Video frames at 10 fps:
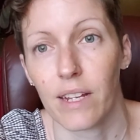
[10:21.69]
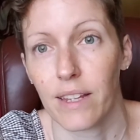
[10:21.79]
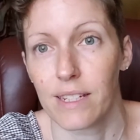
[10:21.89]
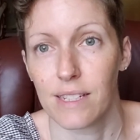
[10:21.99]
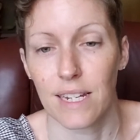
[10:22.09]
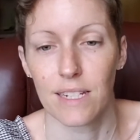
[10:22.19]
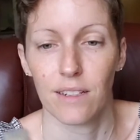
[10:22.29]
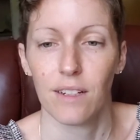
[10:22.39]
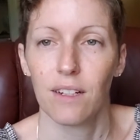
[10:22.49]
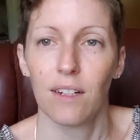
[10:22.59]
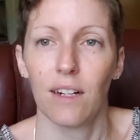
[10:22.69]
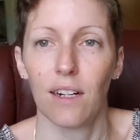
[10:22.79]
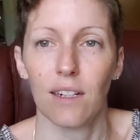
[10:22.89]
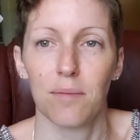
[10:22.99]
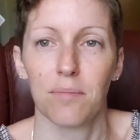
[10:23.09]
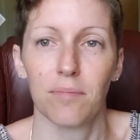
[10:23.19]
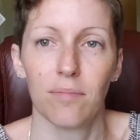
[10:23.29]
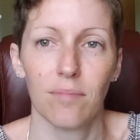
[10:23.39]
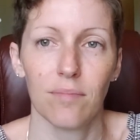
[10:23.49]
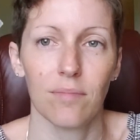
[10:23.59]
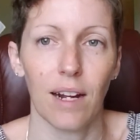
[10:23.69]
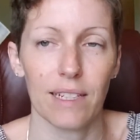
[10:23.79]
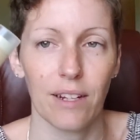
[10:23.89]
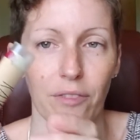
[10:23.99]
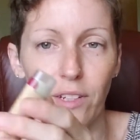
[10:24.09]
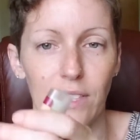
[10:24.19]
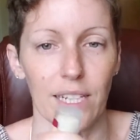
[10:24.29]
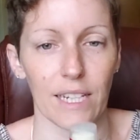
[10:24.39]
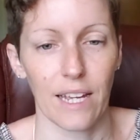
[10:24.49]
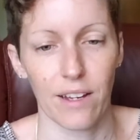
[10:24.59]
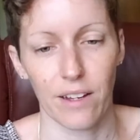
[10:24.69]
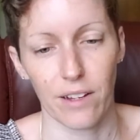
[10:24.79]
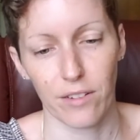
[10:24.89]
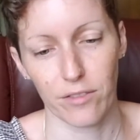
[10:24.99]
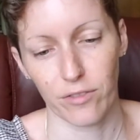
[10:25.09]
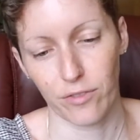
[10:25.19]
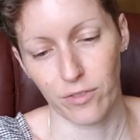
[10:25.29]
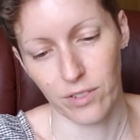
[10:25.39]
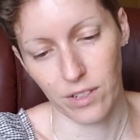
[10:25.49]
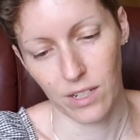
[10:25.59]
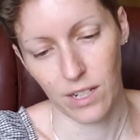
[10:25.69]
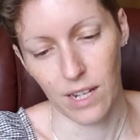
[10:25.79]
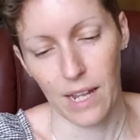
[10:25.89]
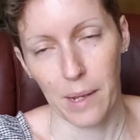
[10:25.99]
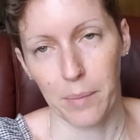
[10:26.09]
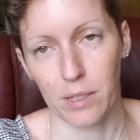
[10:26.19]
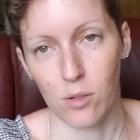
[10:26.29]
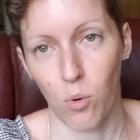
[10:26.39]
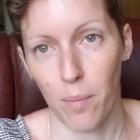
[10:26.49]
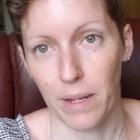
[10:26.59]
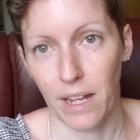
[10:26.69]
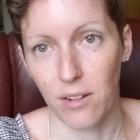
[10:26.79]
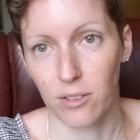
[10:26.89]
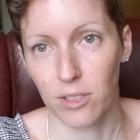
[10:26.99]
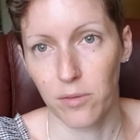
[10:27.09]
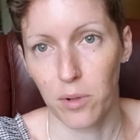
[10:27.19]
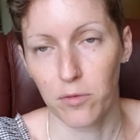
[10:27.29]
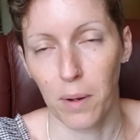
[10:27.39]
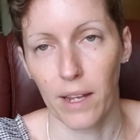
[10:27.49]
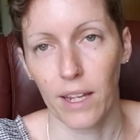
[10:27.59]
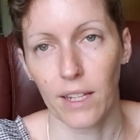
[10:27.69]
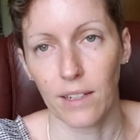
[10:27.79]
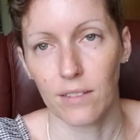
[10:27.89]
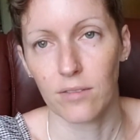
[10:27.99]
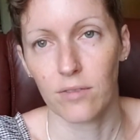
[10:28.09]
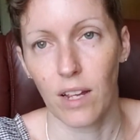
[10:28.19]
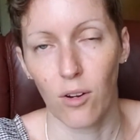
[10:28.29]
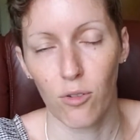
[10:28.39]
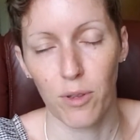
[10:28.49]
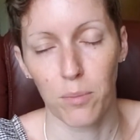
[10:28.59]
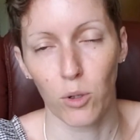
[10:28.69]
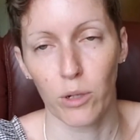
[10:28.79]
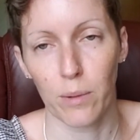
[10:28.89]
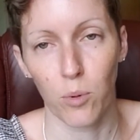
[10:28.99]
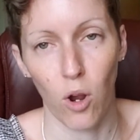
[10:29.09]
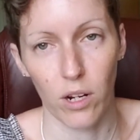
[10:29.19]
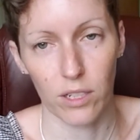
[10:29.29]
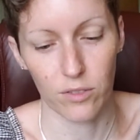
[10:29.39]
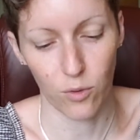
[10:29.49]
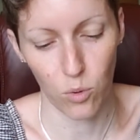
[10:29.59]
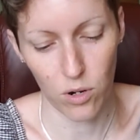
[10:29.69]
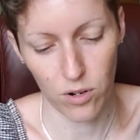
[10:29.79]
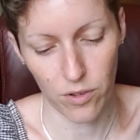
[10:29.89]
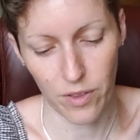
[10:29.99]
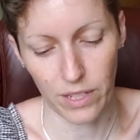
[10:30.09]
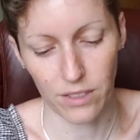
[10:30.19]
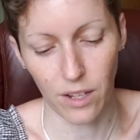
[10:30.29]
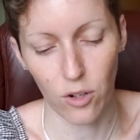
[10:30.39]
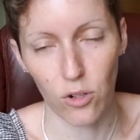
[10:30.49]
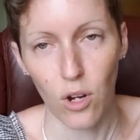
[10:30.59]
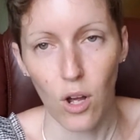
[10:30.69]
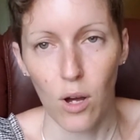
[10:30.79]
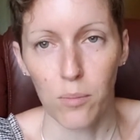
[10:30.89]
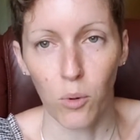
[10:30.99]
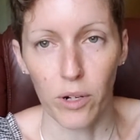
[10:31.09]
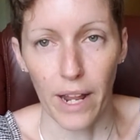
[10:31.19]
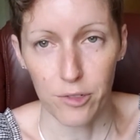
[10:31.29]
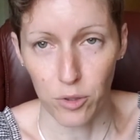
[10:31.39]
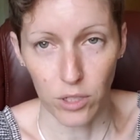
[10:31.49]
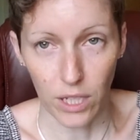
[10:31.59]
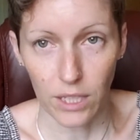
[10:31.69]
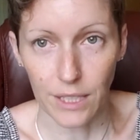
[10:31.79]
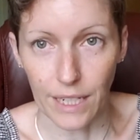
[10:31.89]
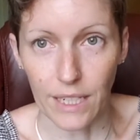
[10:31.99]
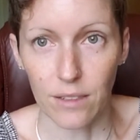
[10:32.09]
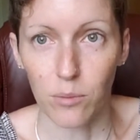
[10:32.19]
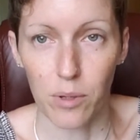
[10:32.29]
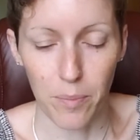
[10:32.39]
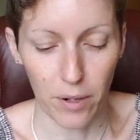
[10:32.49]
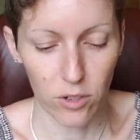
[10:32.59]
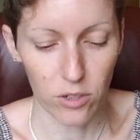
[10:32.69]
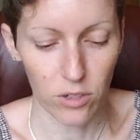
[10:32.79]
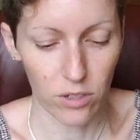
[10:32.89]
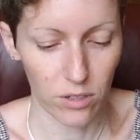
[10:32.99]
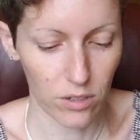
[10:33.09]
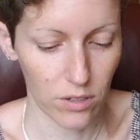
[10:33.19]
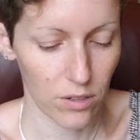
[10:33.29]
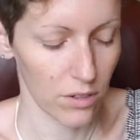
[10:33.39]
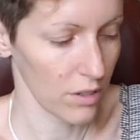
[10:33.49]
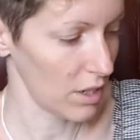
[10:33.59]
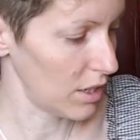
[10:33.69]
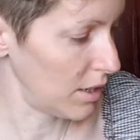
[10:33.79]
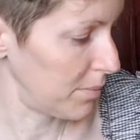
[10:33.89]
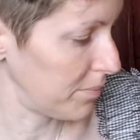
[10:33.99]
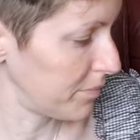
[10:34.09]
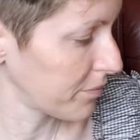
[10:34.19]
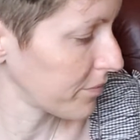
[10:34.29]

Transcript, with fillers: That's neat. Um, I definitely have been swapping out some of my health and beauty products for things that are more natural and clean with better um,